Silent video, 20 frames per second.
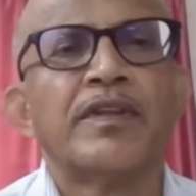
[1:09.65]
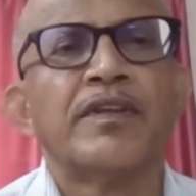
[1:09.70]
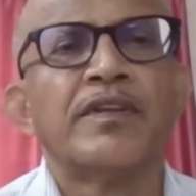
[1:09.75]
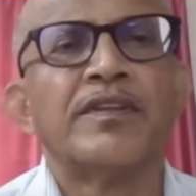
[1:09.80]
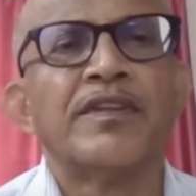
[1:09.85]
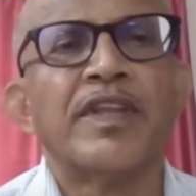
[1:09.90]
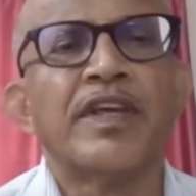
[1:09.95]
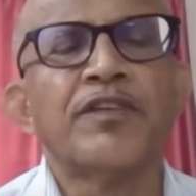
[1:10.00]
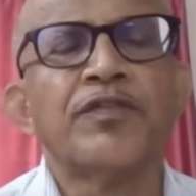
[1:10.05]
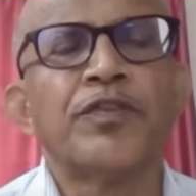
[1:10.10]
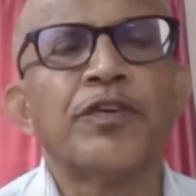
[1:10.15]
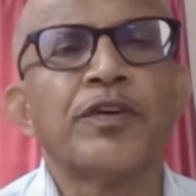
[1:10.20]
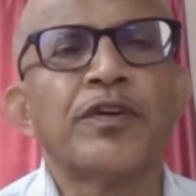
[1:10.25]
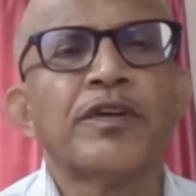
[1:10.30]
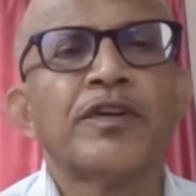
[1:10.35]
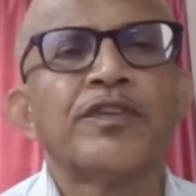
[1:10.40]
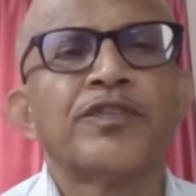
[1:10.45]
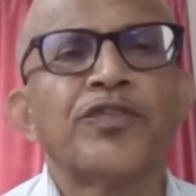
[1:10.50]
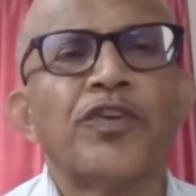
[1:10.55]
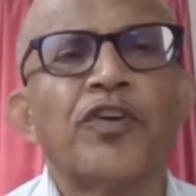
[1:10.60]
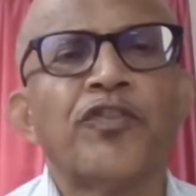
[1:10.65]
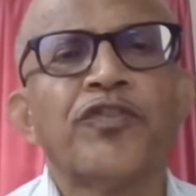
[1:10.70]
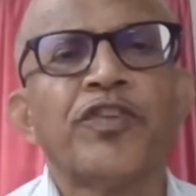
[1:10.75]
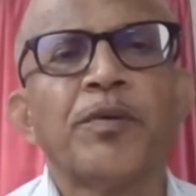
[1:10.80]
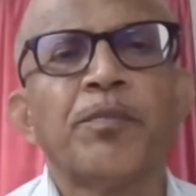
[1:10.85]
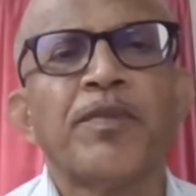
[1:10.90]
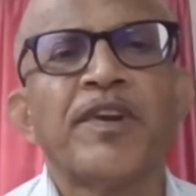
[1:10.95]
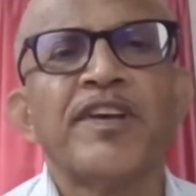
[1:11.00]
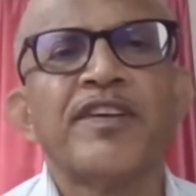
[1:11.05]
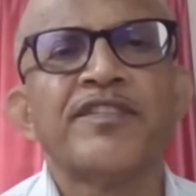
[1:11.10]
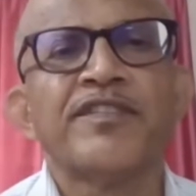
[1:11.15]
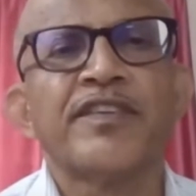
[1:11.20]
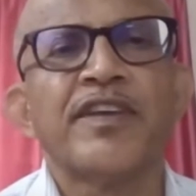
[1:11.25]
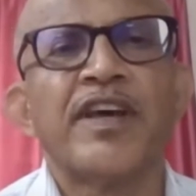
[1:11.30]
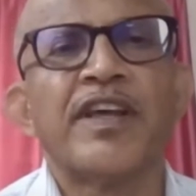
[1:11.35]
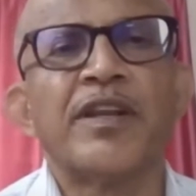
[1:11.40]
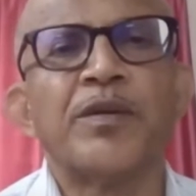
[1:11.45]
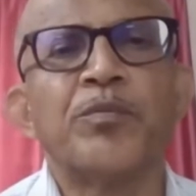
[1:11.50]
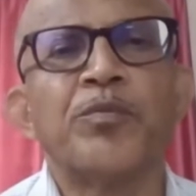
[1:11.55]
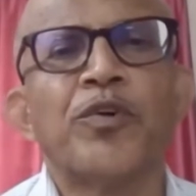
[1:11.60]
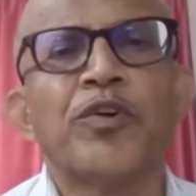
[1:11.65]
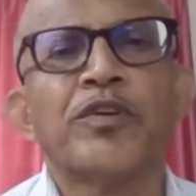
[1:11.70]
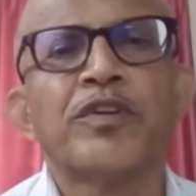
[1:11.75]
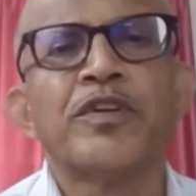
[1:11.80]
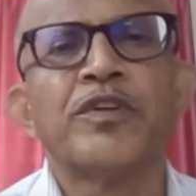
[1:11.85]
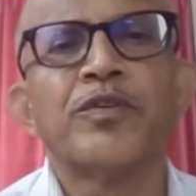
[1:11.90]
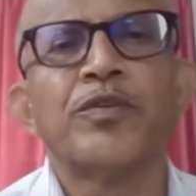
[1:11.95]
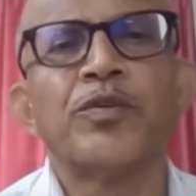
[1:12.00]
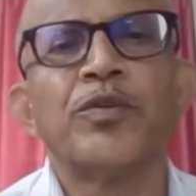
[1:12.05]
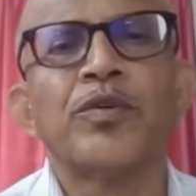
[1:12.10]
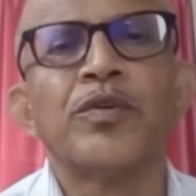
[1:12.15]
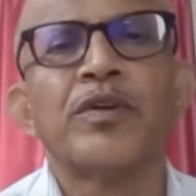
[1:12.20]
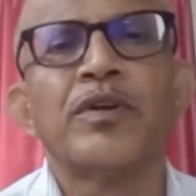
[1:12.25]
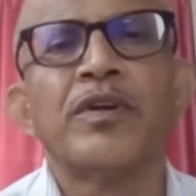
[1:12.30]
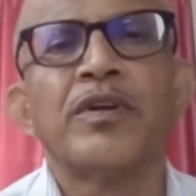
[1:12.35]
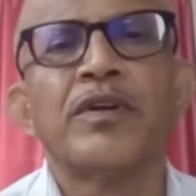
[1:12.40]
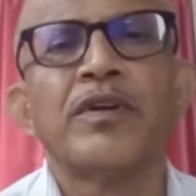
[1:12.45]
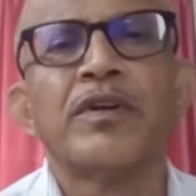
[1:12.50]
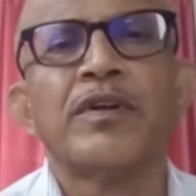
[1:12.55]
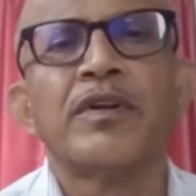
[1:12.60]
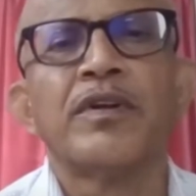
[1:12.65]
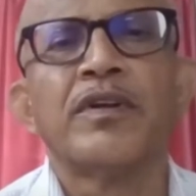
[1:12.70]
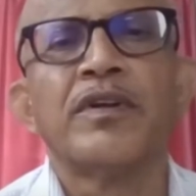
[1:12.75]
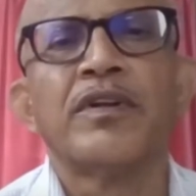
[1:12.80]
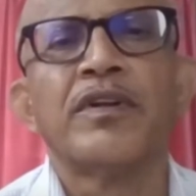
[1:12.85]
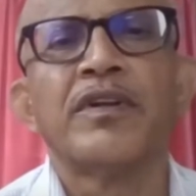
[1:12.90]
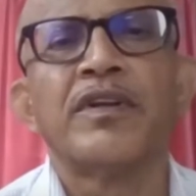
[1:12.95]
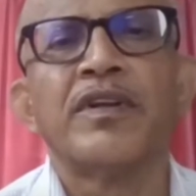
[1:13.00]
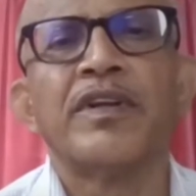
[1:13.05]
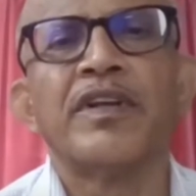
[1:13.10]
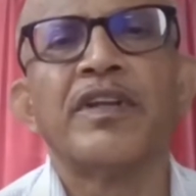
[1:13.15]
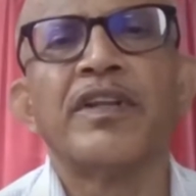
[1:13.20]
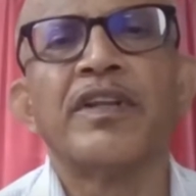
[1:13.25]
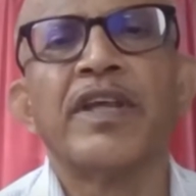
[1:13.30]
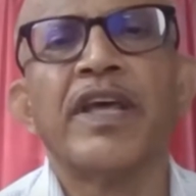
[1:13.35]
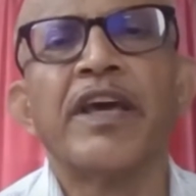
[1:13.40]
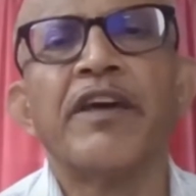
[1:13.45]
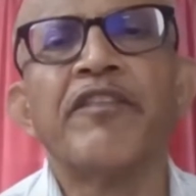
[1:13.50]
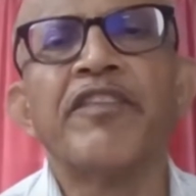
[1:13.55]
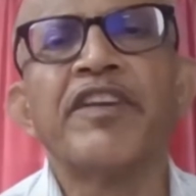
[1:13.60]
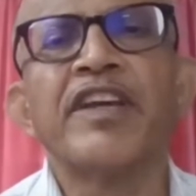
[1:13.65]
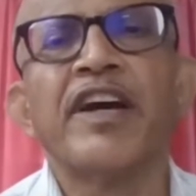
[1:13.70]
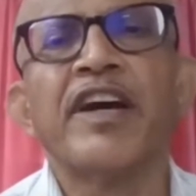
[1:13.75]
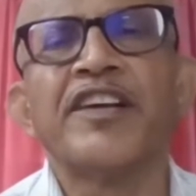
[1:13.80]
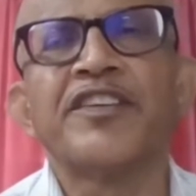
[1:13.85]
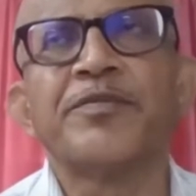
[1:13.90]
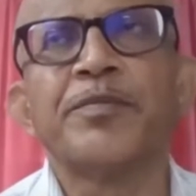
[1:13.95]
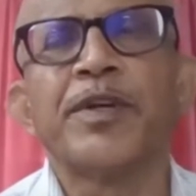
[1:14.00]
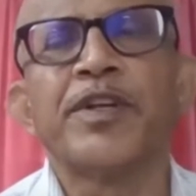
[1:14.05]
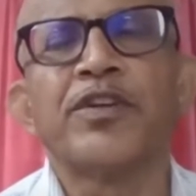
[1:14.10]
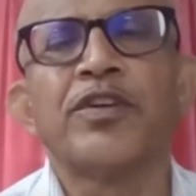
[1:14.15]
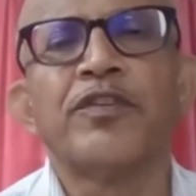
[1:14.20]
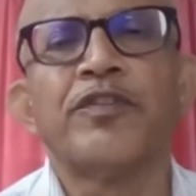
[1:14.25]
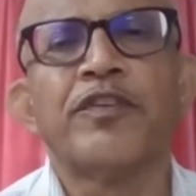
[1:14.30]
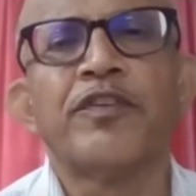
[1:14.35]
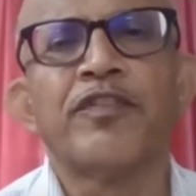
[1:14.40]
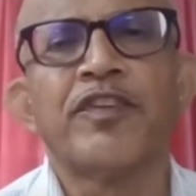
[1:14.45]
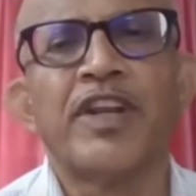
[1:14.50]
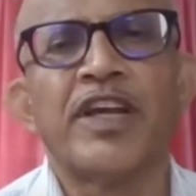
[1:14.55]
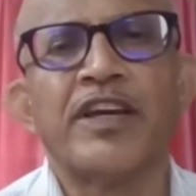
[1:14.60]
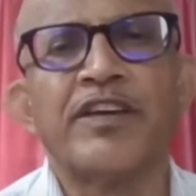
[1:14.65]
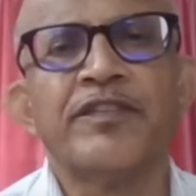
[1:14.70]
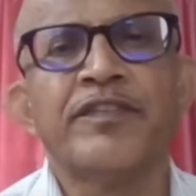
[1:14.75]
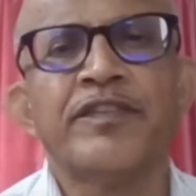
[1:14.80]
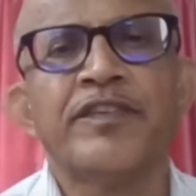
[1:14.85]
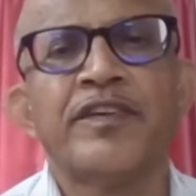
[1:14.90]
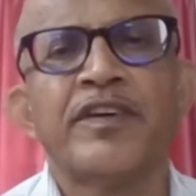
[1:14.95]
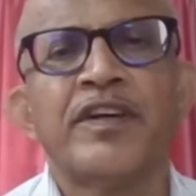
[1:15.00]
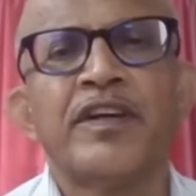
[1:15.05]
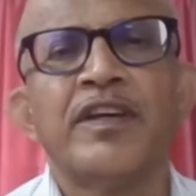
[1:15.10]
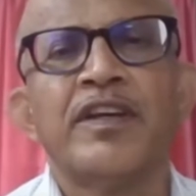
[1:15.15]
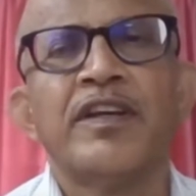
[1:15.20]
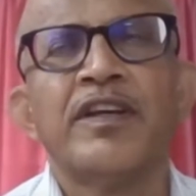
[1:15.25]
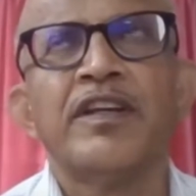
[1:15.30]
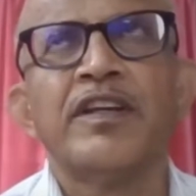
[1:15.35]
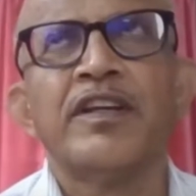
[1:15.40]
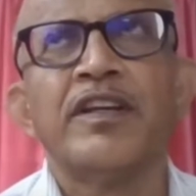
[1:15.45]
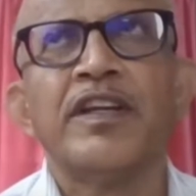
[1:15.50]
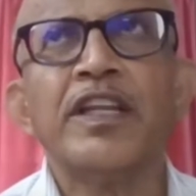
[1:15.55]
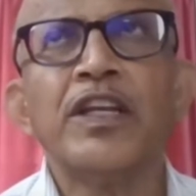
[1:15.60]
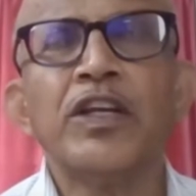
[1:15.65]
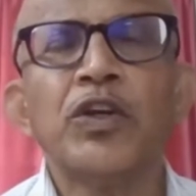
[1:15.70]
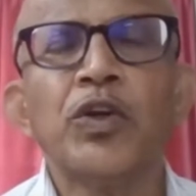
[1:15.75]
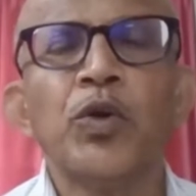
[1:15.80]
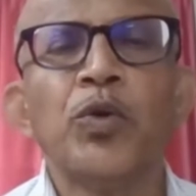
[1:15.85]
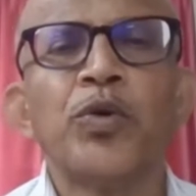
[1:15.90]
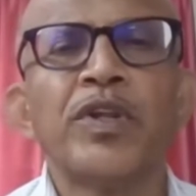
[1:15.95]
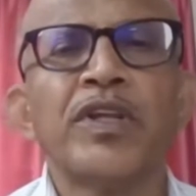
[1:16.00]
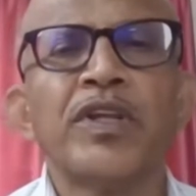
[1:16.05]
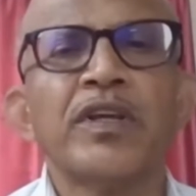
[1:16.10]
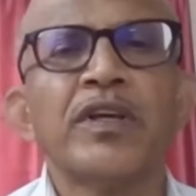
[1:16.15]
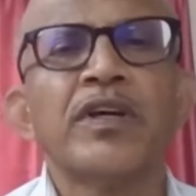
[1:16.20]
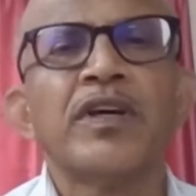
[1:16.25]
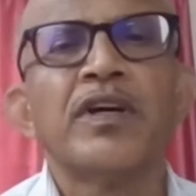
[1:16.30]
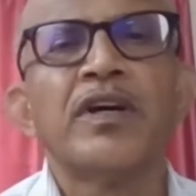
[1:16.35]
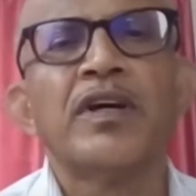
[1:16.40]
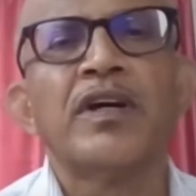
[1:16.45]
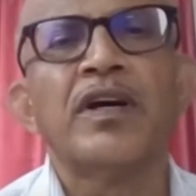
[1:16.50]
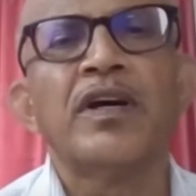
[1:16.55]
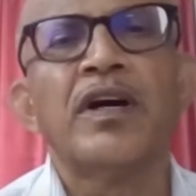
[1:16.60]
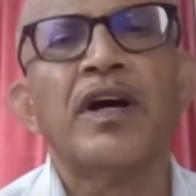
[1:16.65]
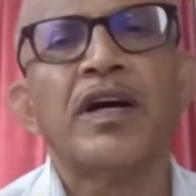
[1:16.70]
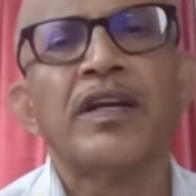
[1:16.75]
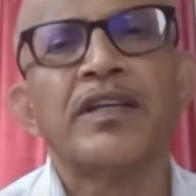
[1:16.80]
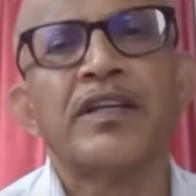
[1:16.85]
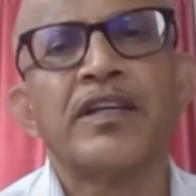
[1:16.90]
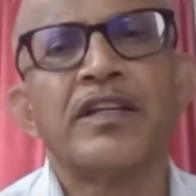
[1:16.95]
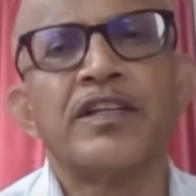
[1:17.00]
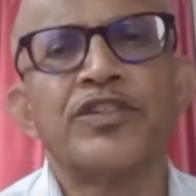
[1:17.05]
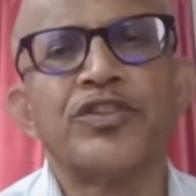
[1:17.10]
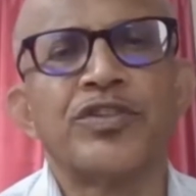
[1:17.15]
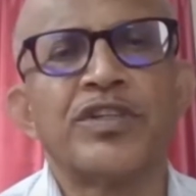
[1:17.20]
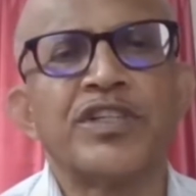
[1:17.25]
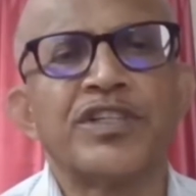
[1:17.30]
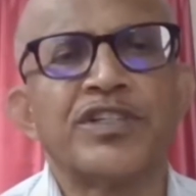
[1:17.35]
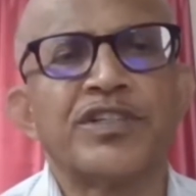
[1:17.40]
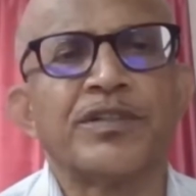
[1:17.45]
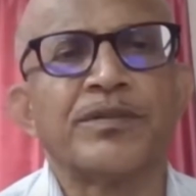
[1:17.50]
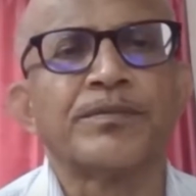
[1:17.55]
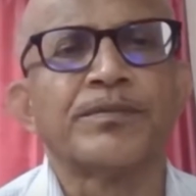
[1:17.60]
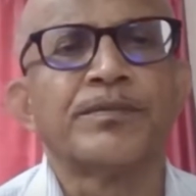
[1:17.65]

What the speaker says: Therefore, software plays an important role in every aspect of our life, including higher education.